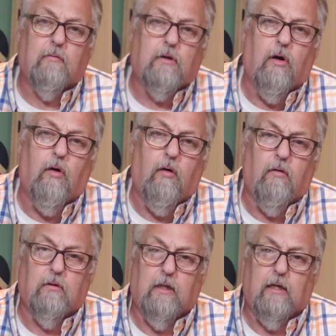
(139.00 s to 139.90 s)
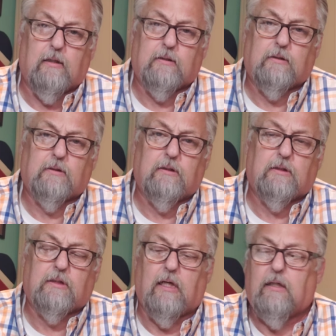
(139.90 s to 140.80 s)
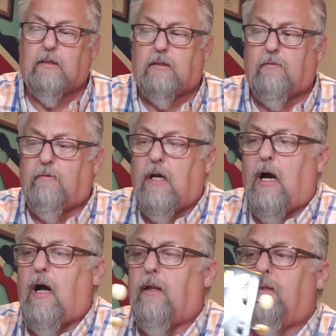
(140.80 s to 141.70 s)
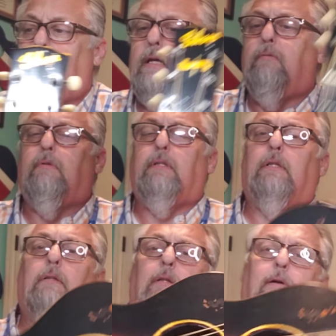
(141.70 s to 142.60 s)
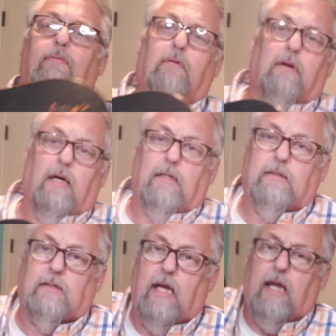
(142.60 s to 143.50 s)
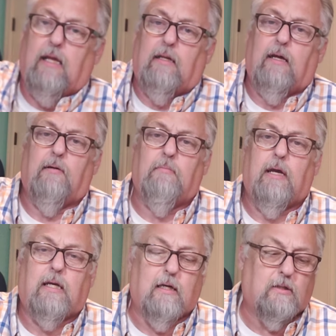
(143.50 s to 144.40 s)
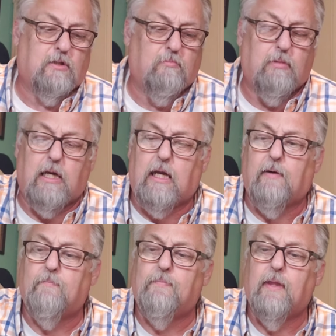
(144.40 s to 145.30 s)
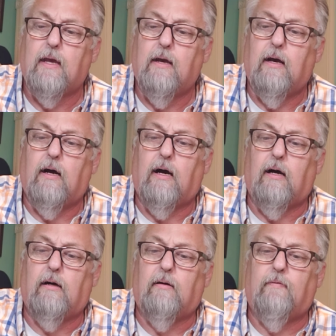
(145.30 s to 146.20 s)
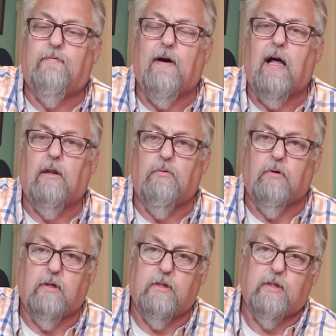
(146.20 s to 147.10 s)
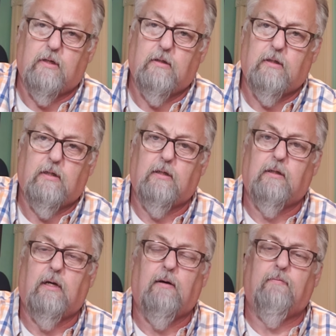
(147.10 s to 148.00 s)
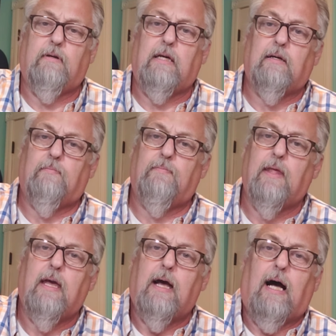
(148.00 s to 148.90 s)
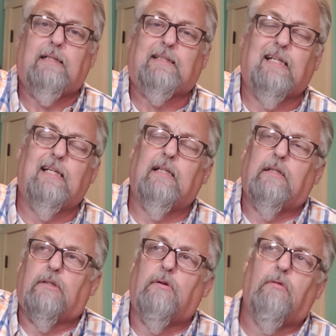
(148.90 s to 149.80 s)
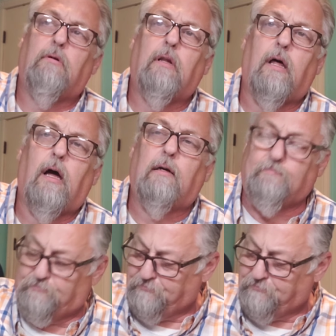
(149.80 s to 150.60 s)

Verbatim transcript: call us the sons of God, that He would deliver us and uh, make us to be uh, followers uh, of him. I sing this song a lot